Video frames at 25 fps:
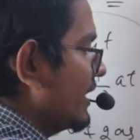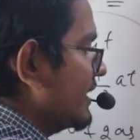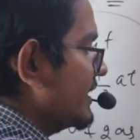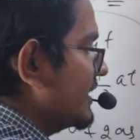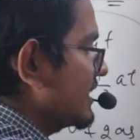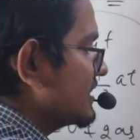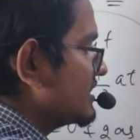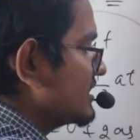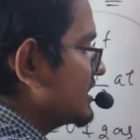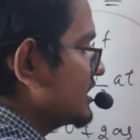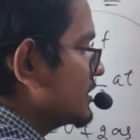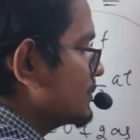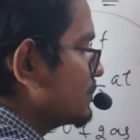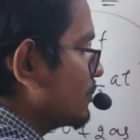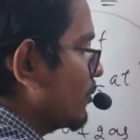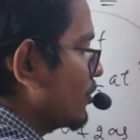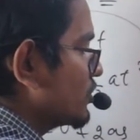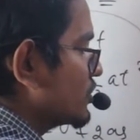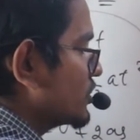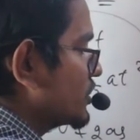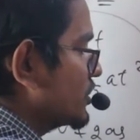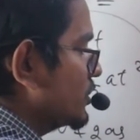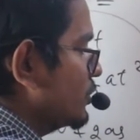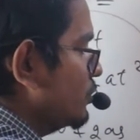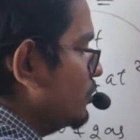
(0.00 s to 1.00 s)
S is
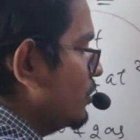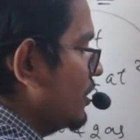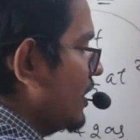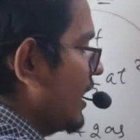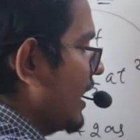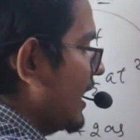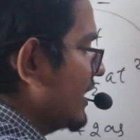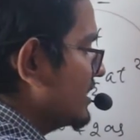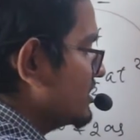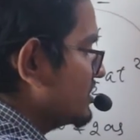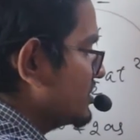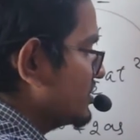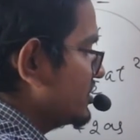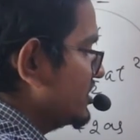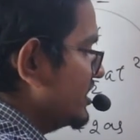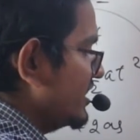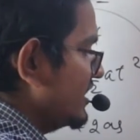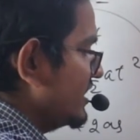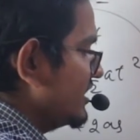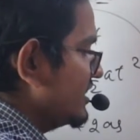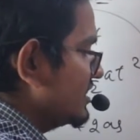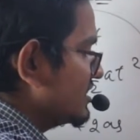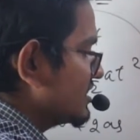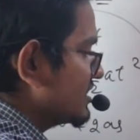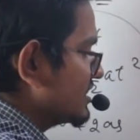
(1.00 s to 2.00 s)
positive, and
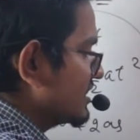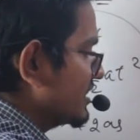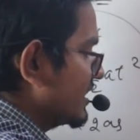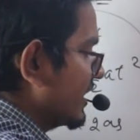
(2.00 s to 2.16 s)
G is